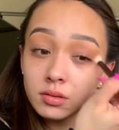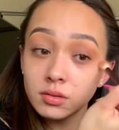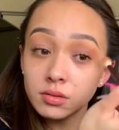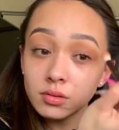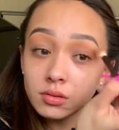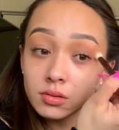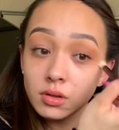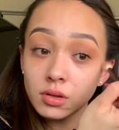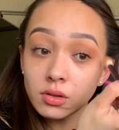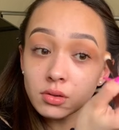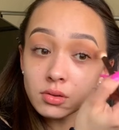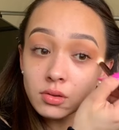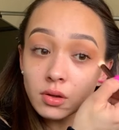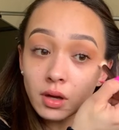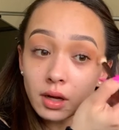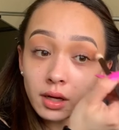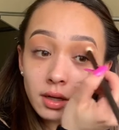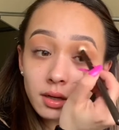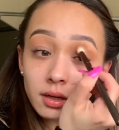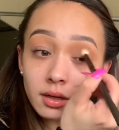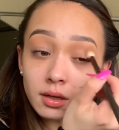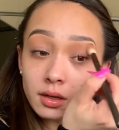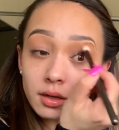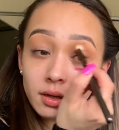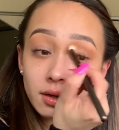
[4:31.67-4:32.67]
just so I
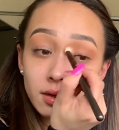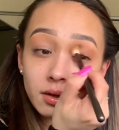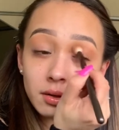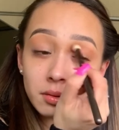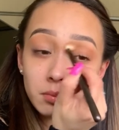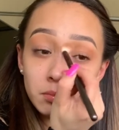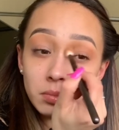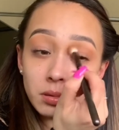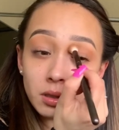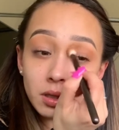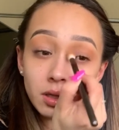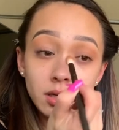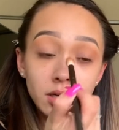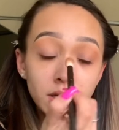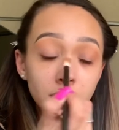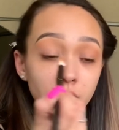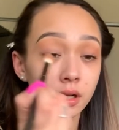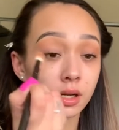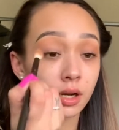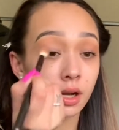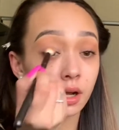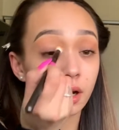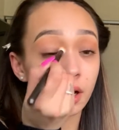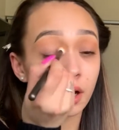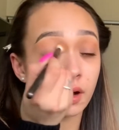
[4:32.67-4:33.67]
can get good blending and
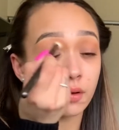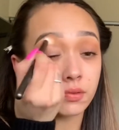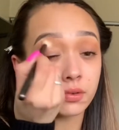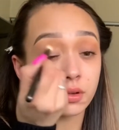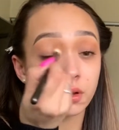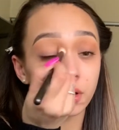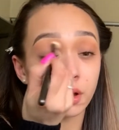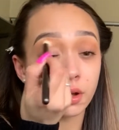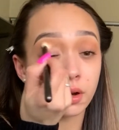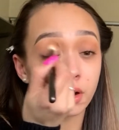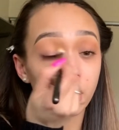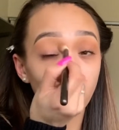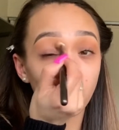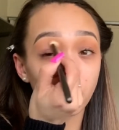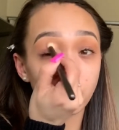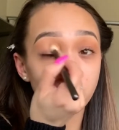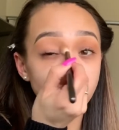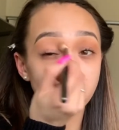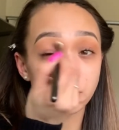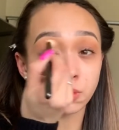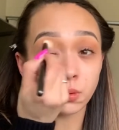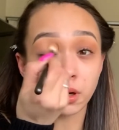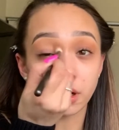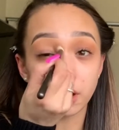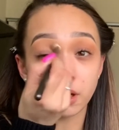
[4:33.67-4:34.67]
not have to like
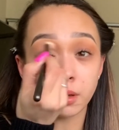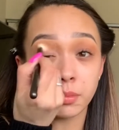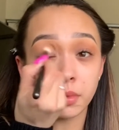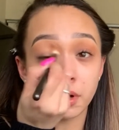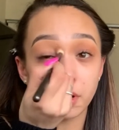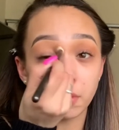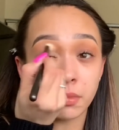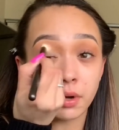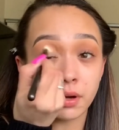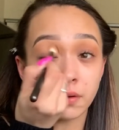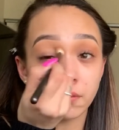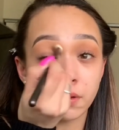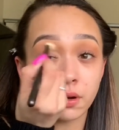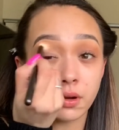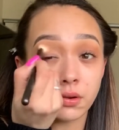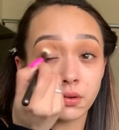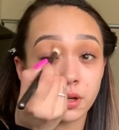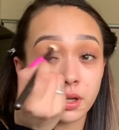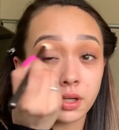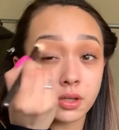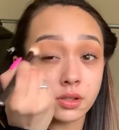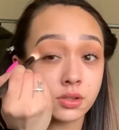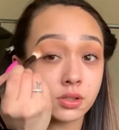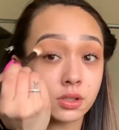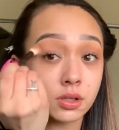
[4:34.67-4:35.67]
always worry about my
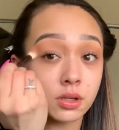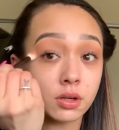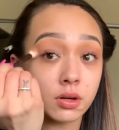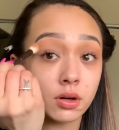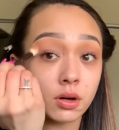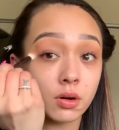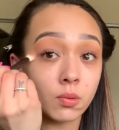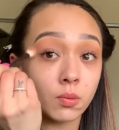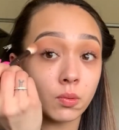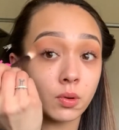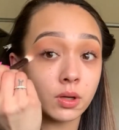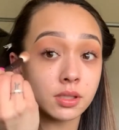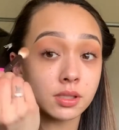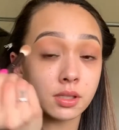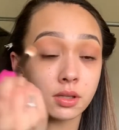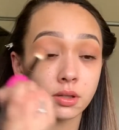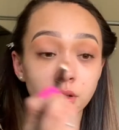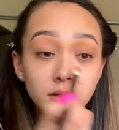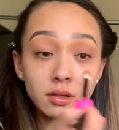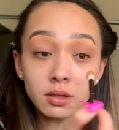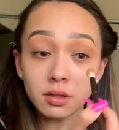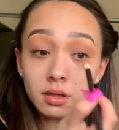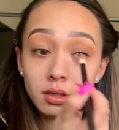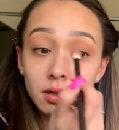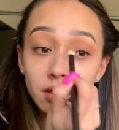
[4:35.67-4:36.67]
foundation or what's
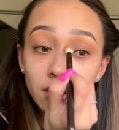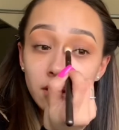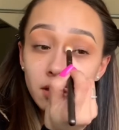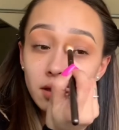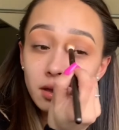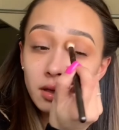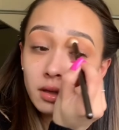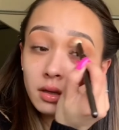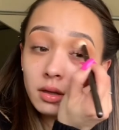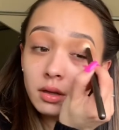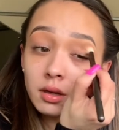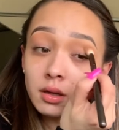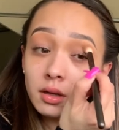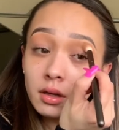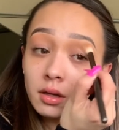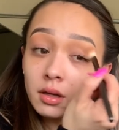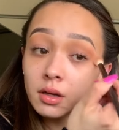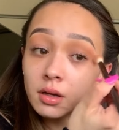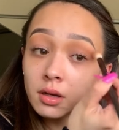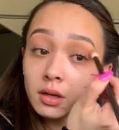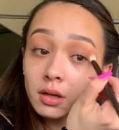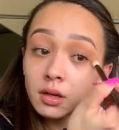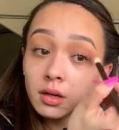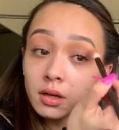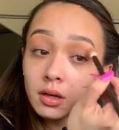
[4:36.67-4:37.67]
underneath.
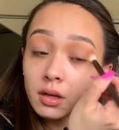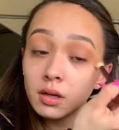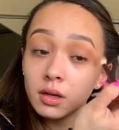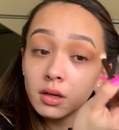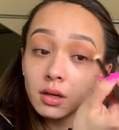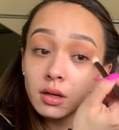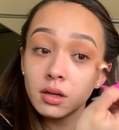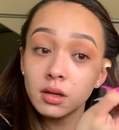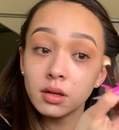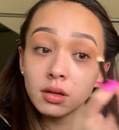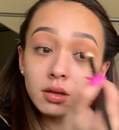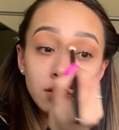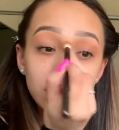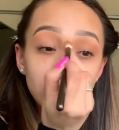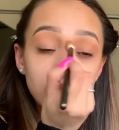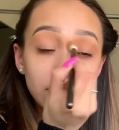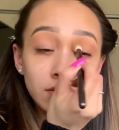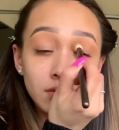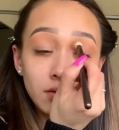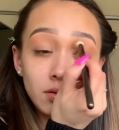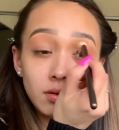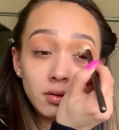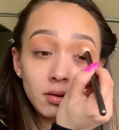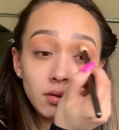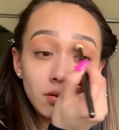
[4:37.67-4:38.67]

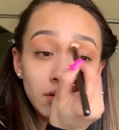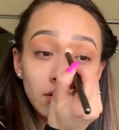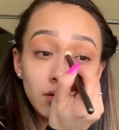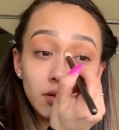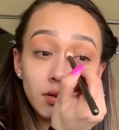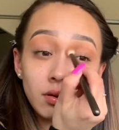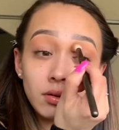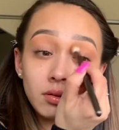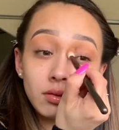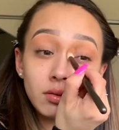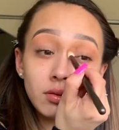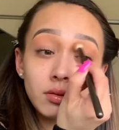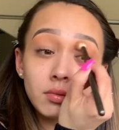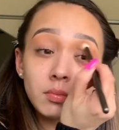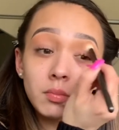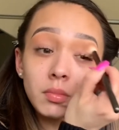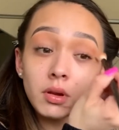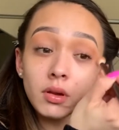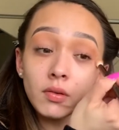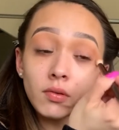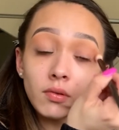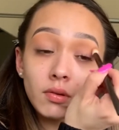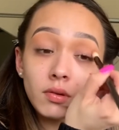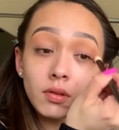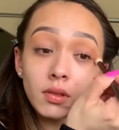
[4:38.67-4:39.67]
So just
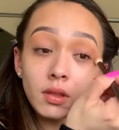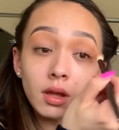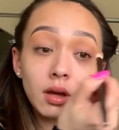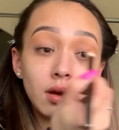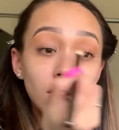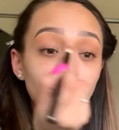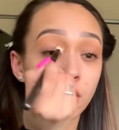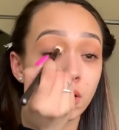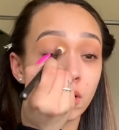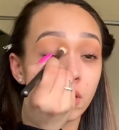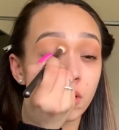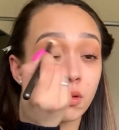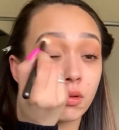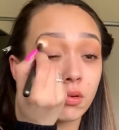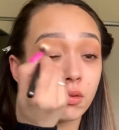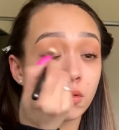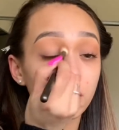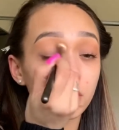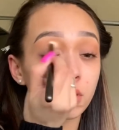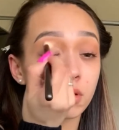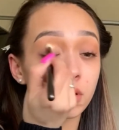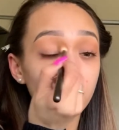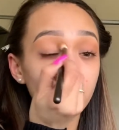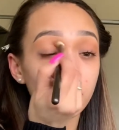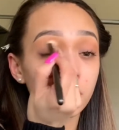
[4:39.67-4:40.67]
buffing that all
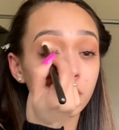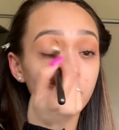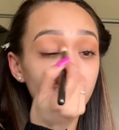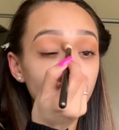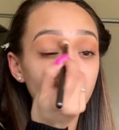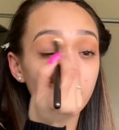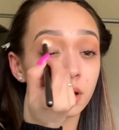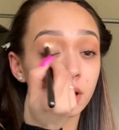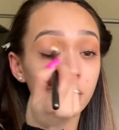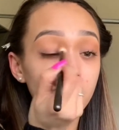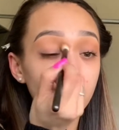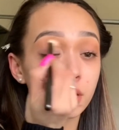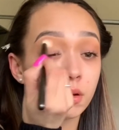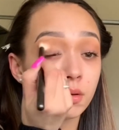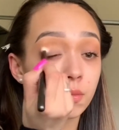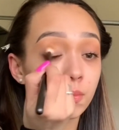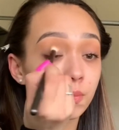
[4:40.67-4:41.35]
over the lid.